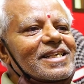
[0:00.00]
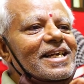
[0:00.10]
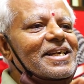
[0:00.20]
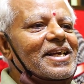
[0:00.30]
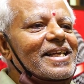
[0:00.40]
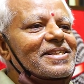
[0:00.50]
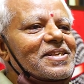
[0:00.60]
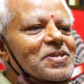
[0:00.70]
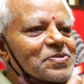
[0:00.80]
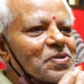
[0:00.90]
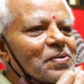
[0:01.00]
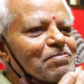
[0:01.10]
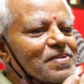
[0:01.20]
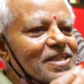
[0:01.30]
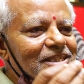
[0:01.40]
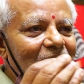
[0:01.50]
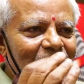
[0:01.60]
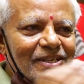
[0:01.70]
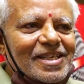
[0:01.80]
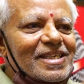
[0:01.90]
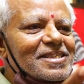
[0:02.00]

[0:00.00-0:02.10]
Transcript: and again so theoretical,